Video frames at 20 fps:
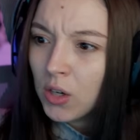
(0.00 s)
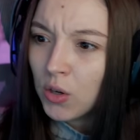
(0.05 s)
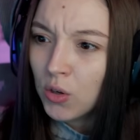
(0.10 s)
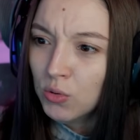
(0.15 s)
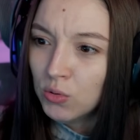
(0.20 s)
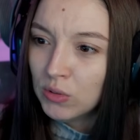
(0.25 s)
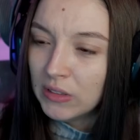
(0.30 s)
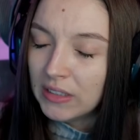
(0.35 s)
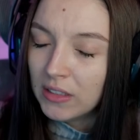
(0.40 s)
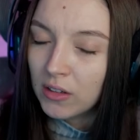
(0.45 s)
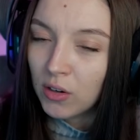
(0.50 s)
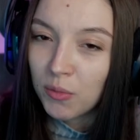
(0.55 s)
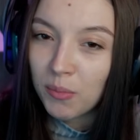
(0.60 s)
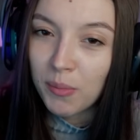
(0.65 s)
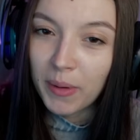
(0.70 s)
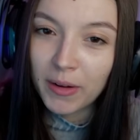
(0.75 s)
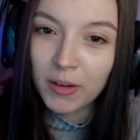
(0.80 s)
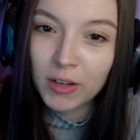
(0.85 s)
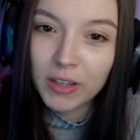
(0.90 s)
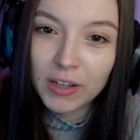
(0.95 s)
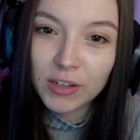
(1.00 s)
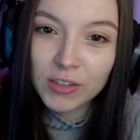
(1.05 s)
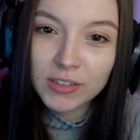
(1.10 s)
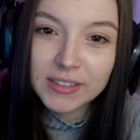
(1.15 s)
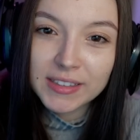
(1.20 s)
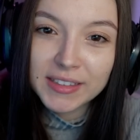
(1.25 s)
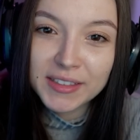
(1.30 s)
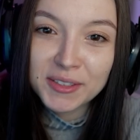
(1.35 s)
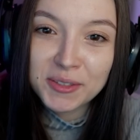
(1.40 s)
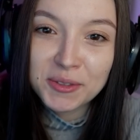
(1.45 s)
Oh, oh my god, I
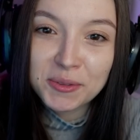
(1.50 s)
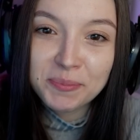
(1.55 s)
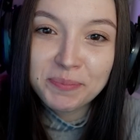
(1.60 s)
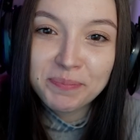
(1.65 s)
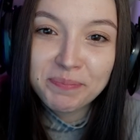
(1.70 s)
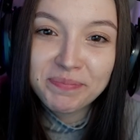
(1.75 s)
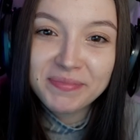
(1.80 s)
got scared.